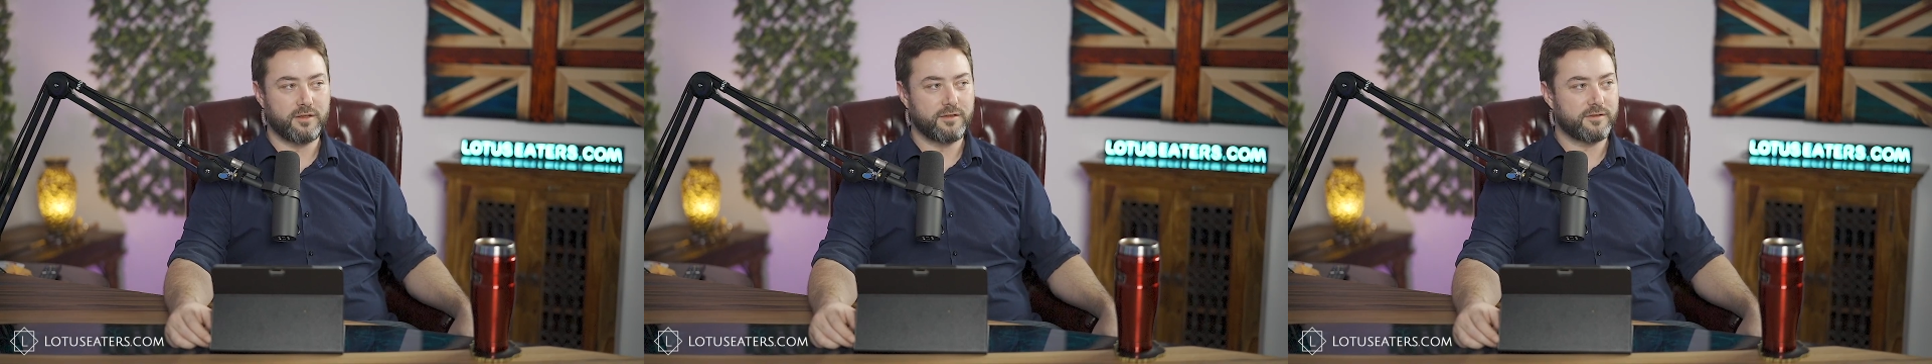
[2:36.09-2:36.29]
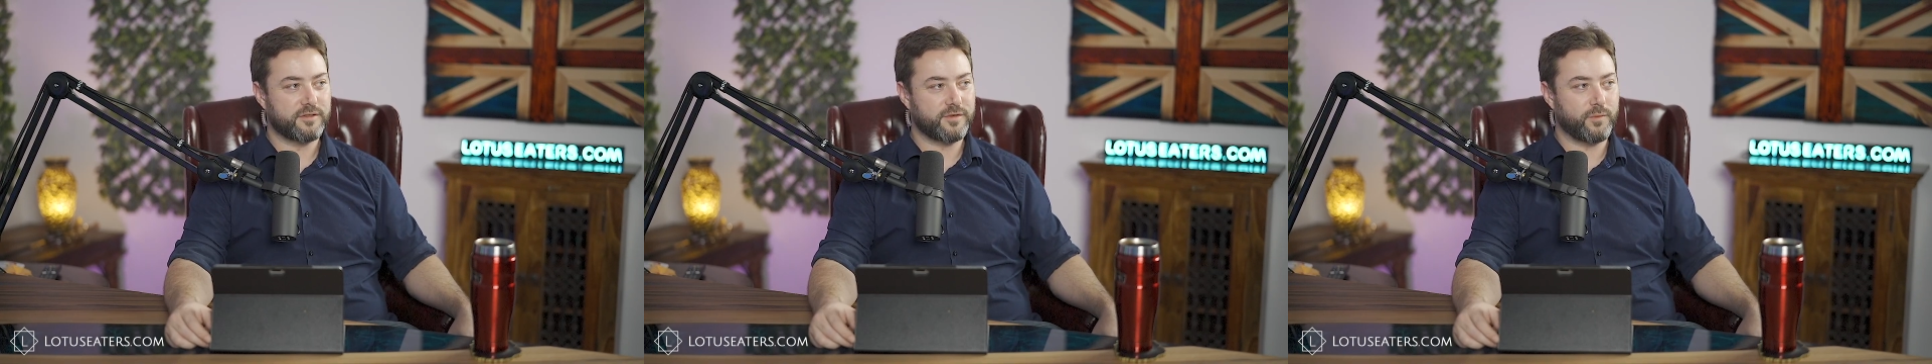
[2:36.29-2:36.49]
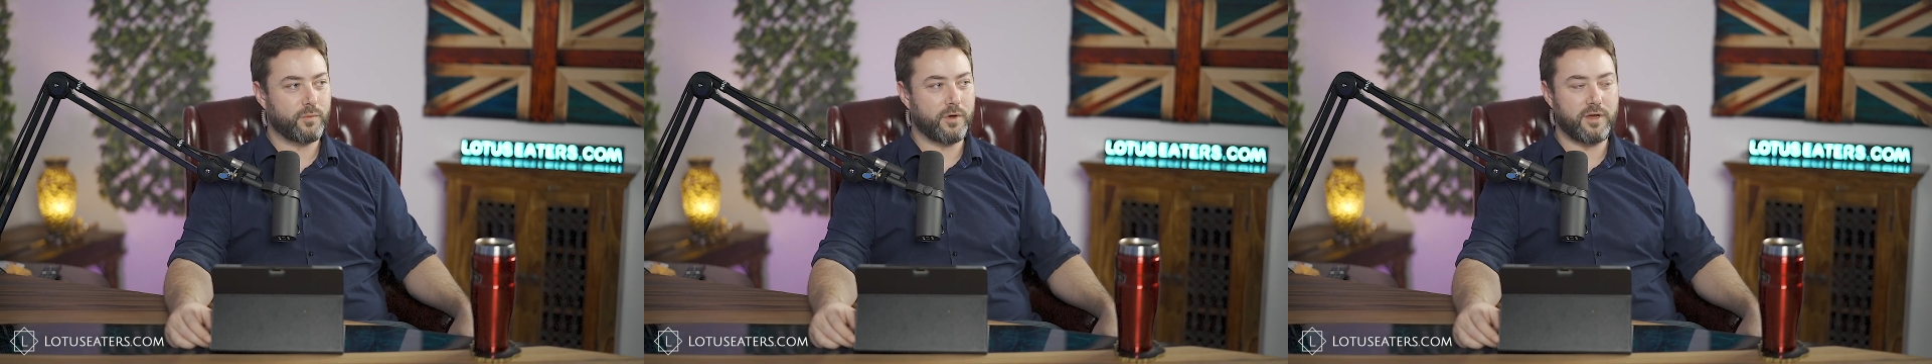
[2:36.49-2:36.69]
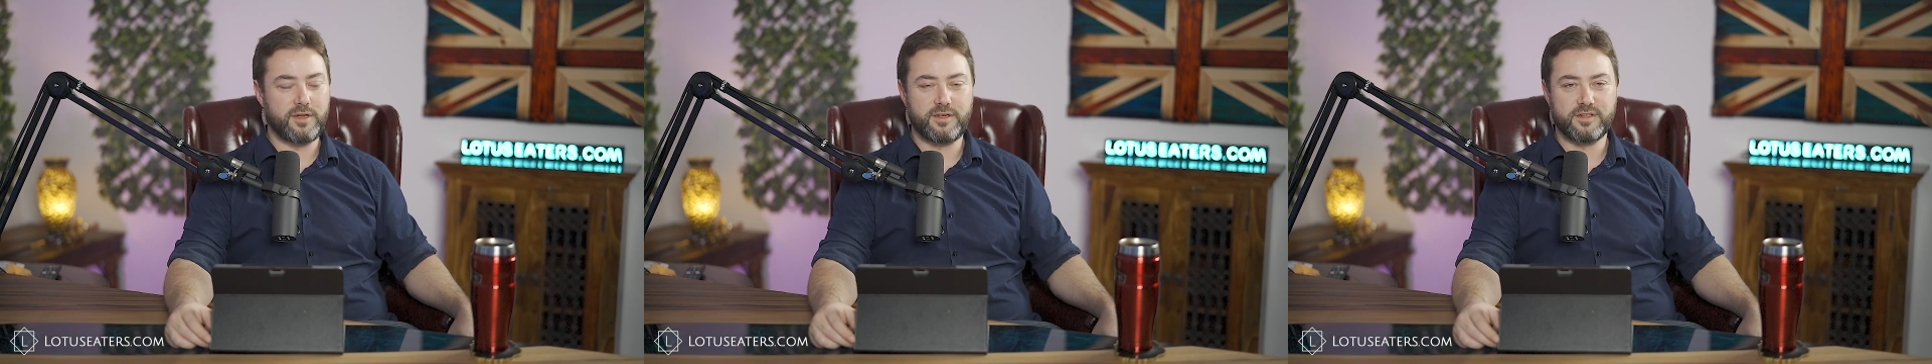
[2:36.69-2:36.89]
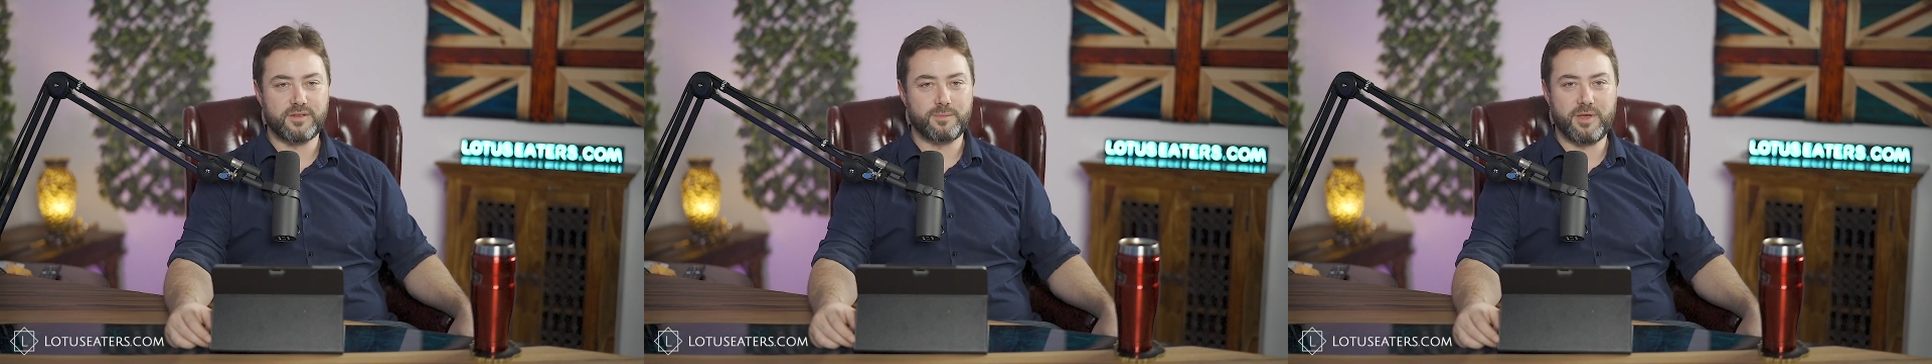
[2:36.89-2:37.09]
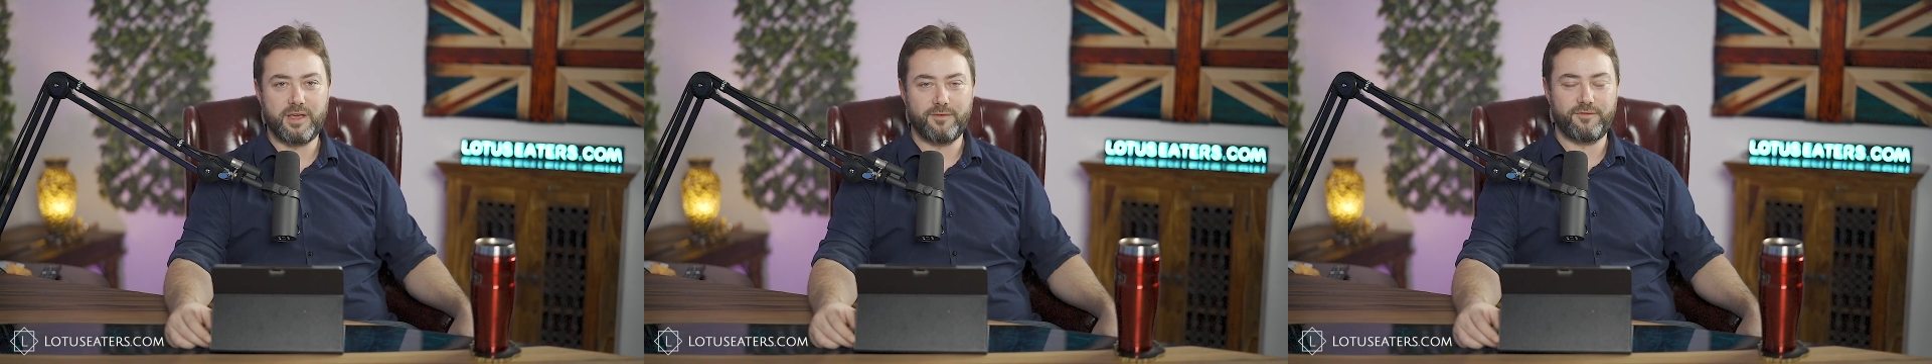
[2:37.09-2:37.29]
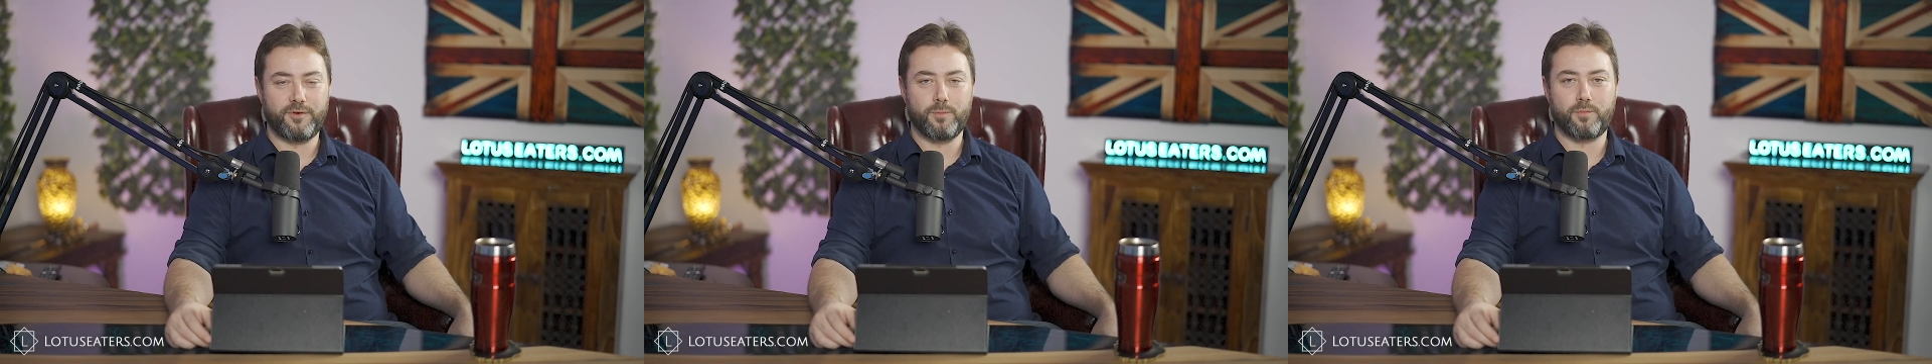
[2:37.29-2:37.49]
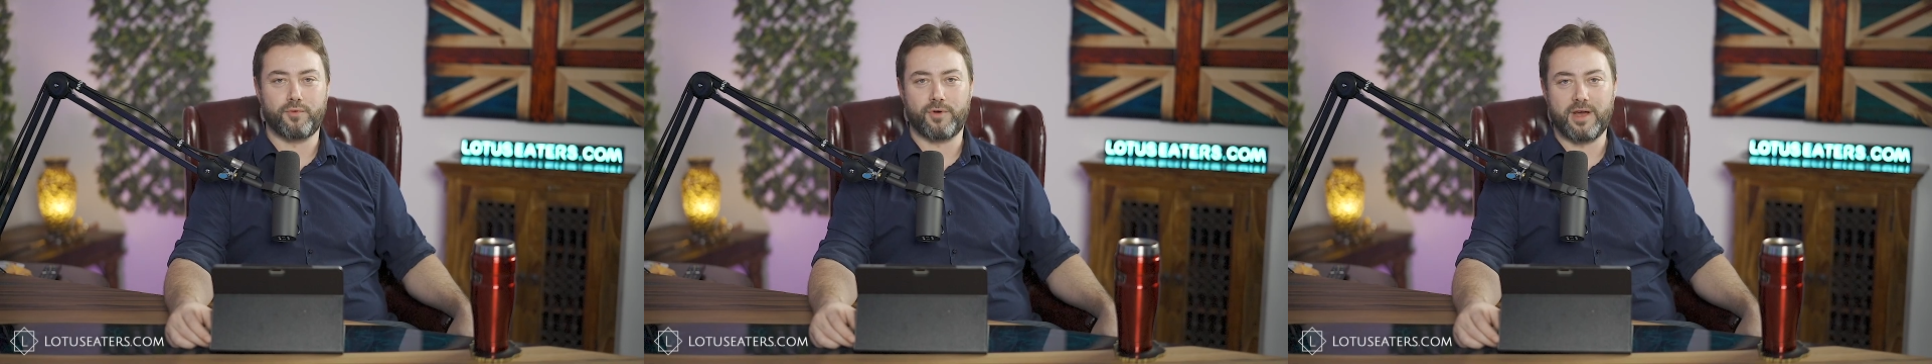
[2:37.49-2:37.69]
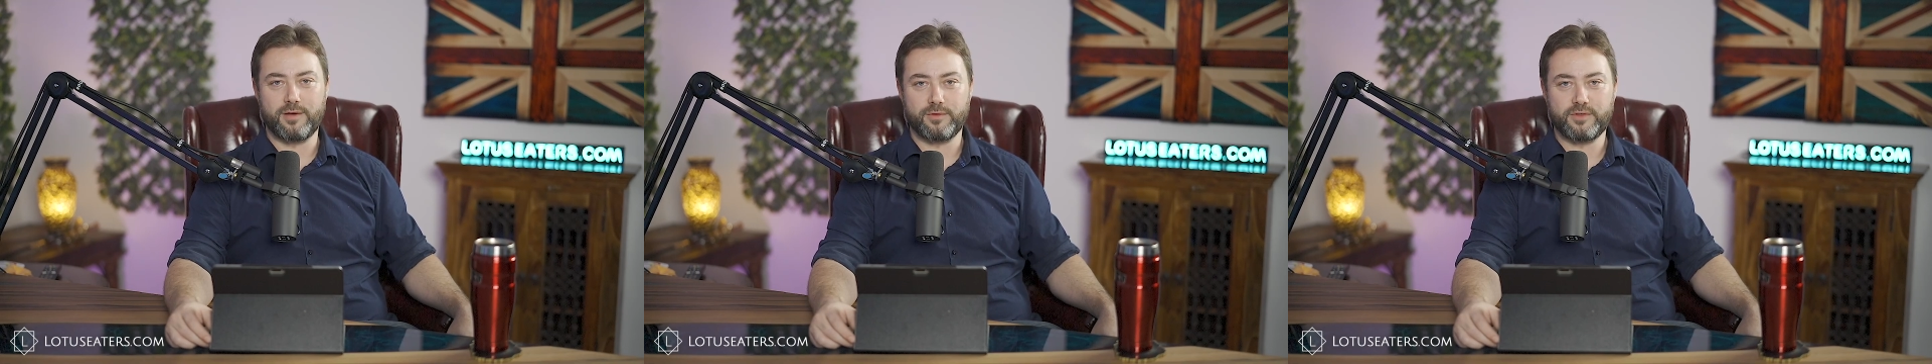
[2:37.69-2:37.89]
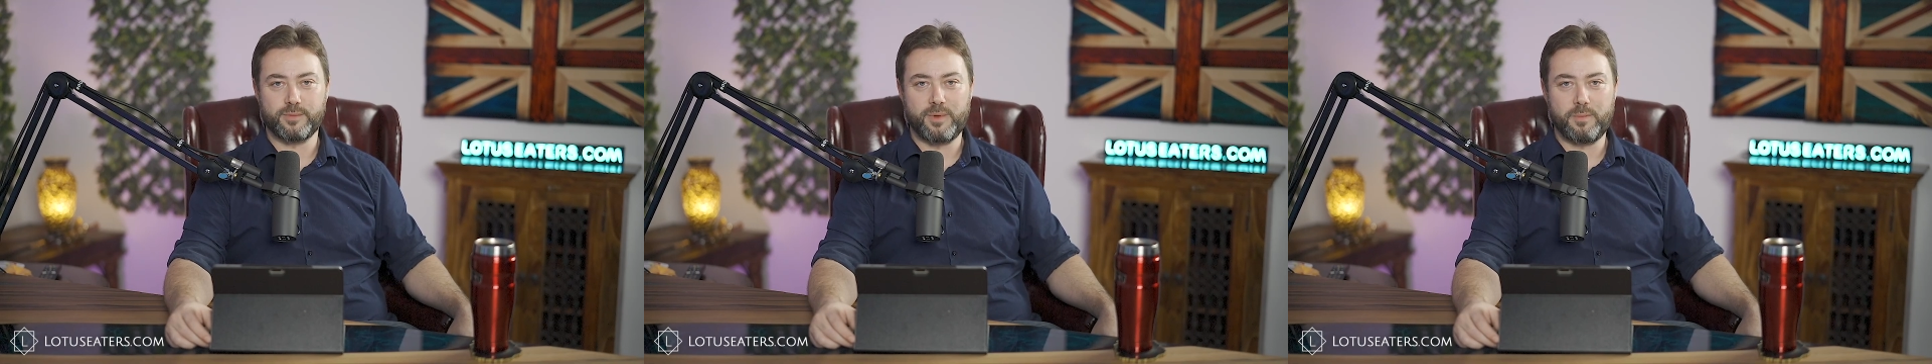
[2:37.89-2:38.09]
So why does it make him feel
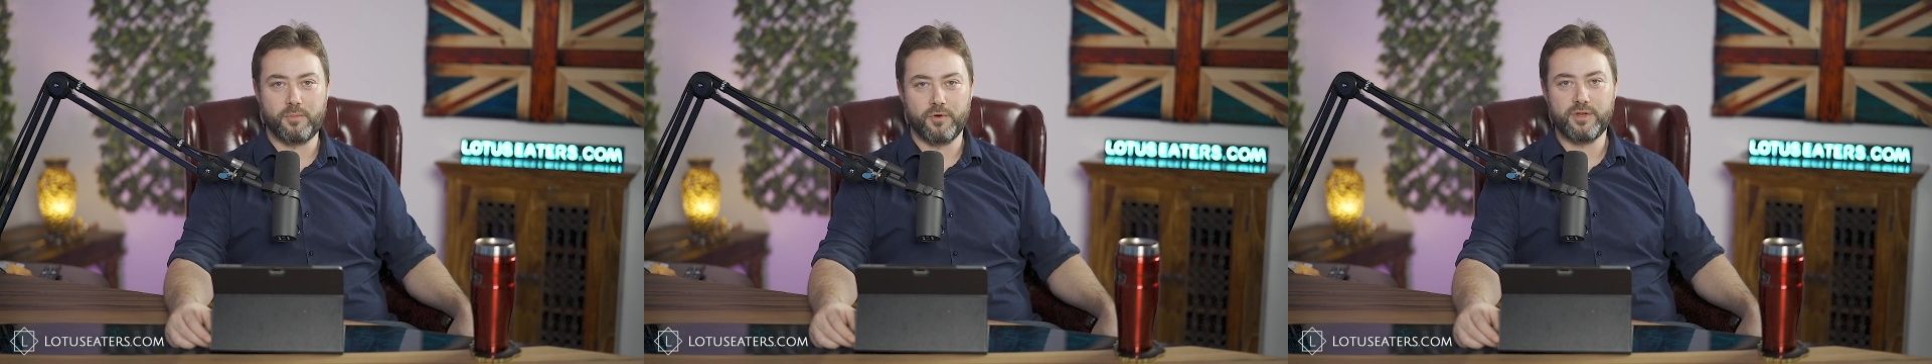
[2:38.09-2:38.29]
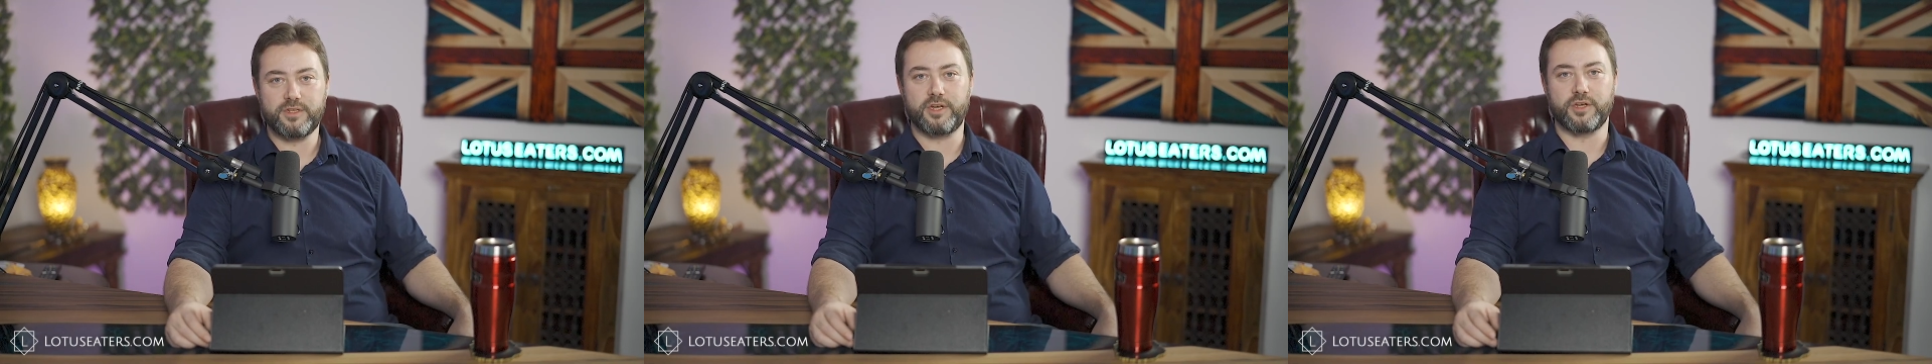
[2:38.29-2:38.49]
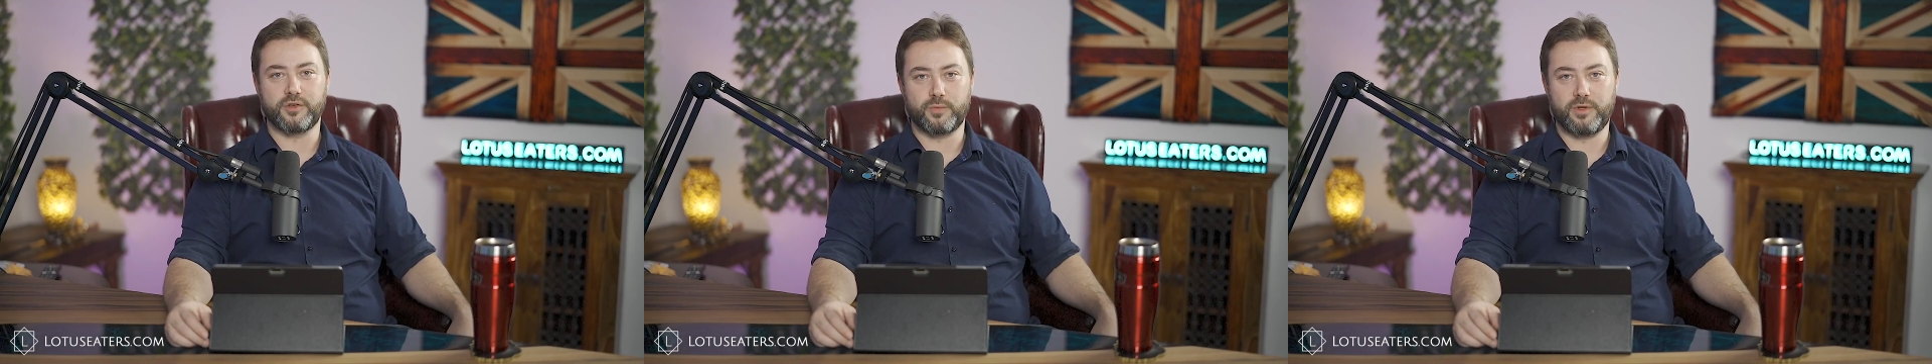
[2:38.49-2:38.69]
proud to be British?